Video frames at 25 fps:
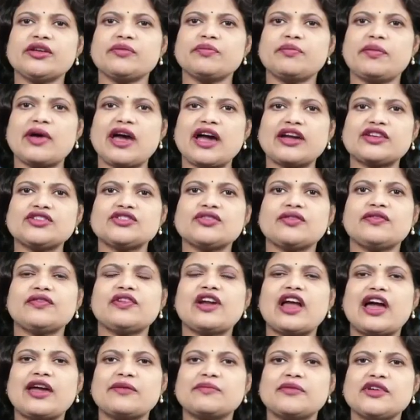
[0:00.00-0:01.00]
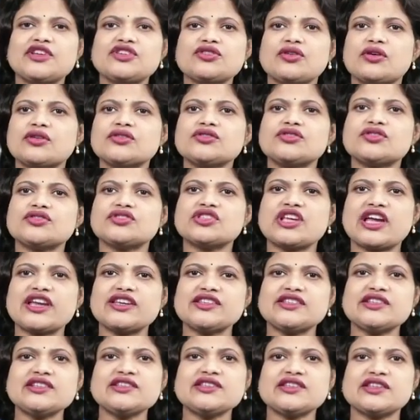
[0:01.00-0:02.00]
the impact of climate on
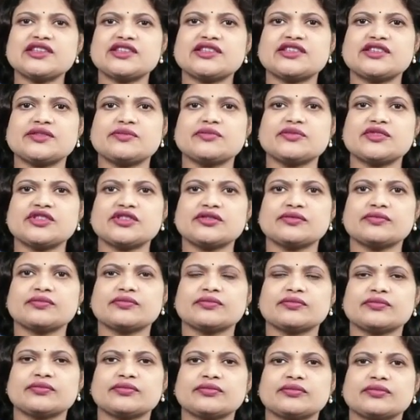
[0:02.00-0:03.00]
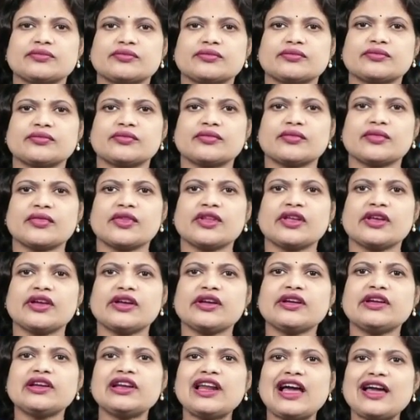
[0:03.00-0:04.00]
societal systems.
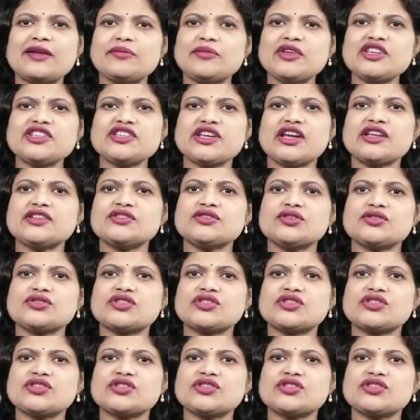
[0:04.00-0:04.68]
Climate and